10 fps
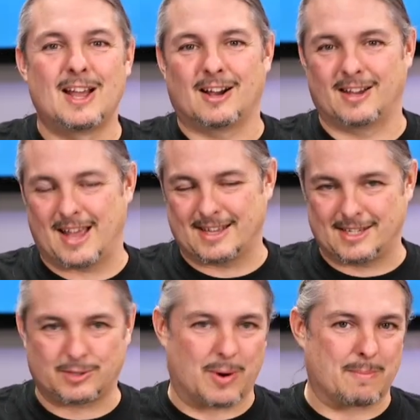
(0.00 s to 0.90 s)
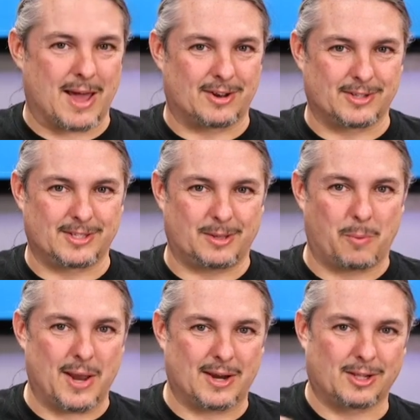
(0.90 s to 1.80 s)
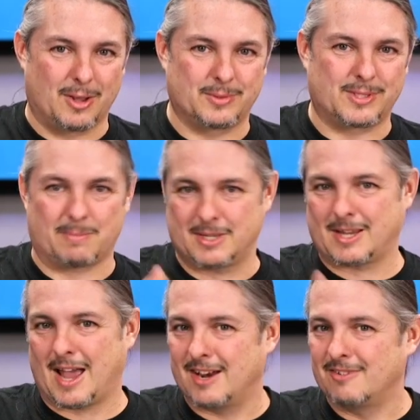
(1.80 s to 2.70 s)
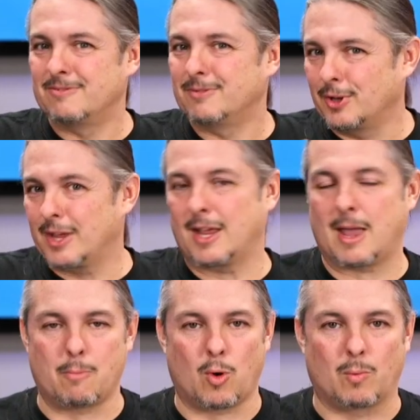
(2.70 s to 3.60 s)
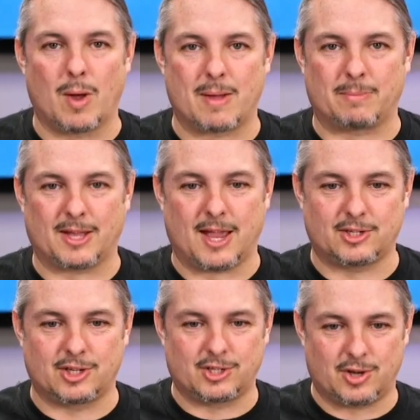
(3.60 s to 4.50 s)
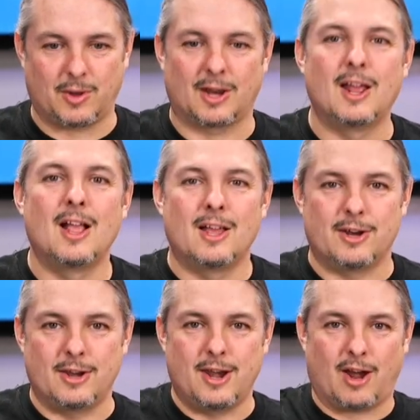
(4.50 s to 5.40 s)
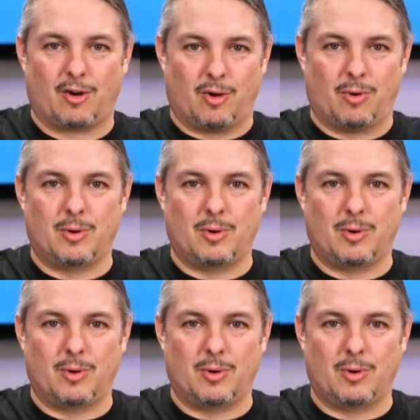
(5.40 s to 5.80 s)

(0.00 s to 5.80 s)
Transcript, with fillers: Uh, as these threat models, the way to close them is kind of looking at more web applications so you can narrow